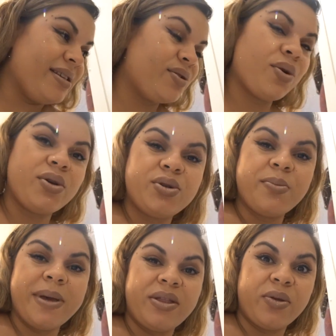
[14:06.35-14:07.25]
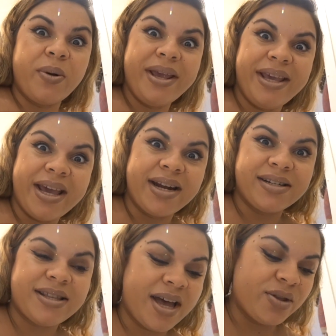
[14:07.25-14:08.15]
It's going to be three
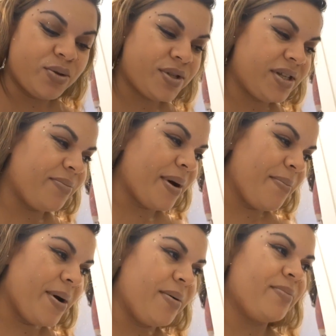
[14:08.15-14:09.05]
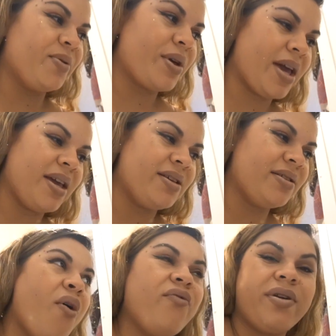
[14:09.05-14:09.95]
years that I don't see my mom, okay?
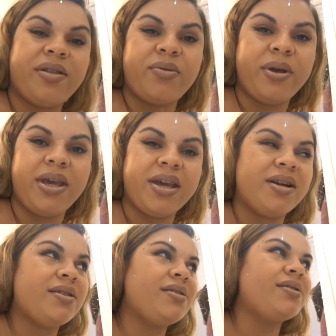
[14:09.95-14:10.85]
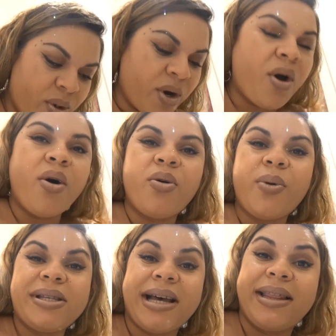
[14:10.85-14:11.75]
Over three years. We not
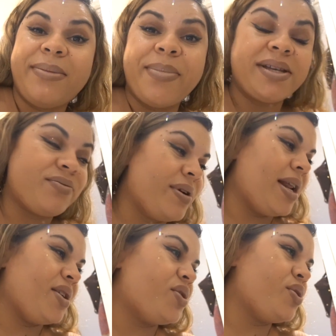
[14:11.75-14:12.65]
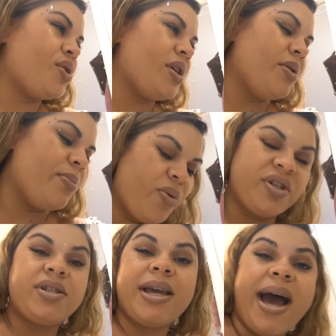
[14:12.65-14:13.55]
always had the best relationship.
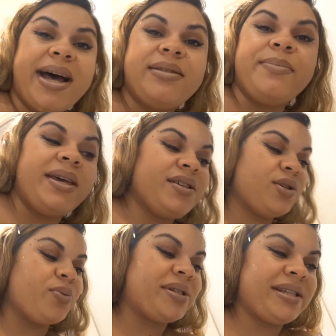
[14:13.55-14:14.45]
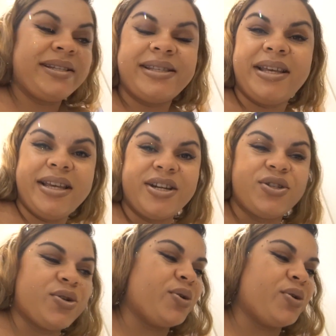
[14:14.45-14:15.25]
When she had me, she was sixteen years